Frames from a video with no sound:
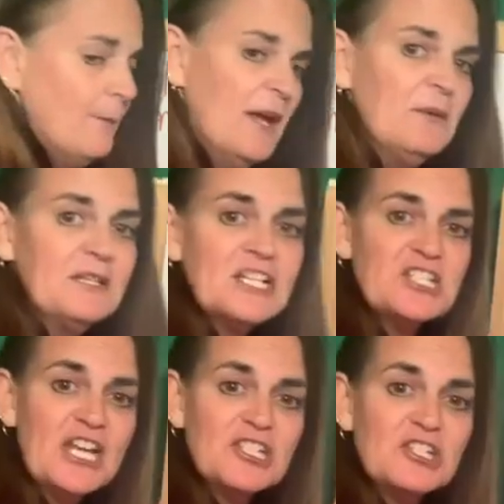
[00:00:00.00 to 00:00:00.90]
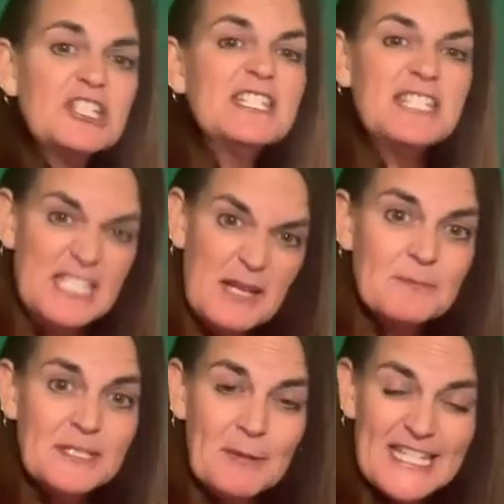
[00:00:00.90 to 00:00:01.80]
might want to change it to
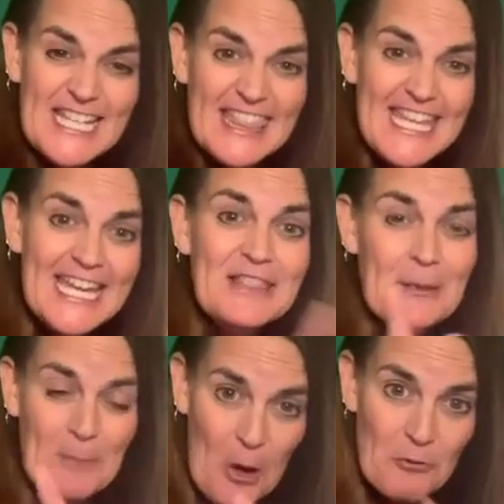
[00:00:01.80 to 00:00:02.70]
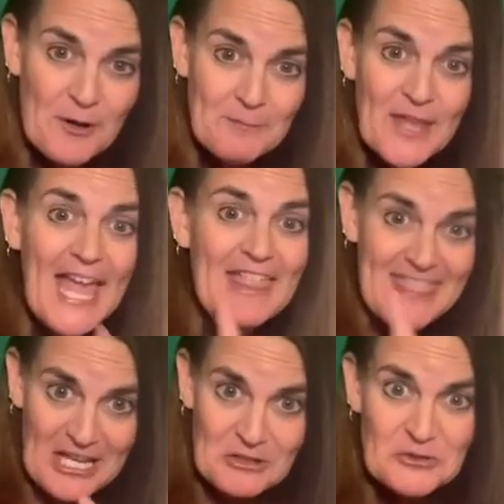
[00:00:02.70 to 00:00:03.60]
dipped because I think in the poem they
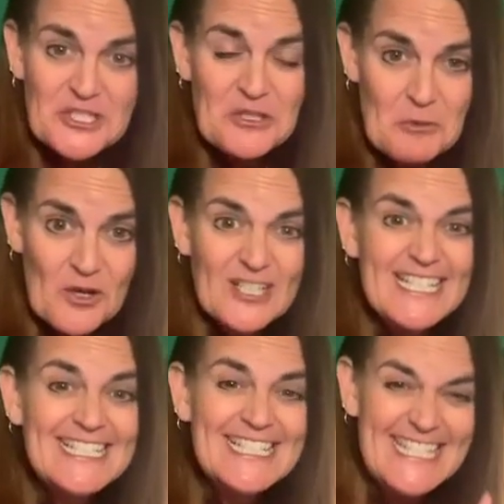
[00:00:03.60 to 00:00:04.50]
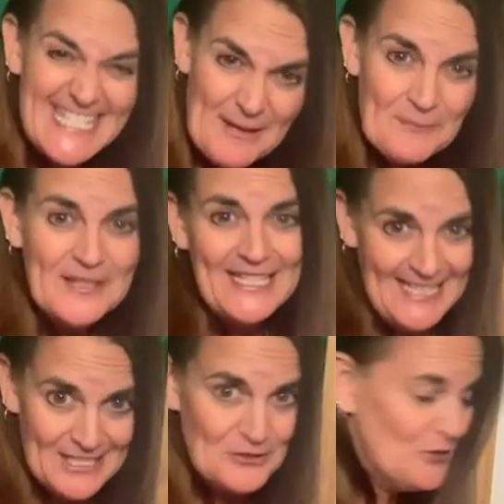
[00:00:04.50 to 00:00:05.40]
use the word dip into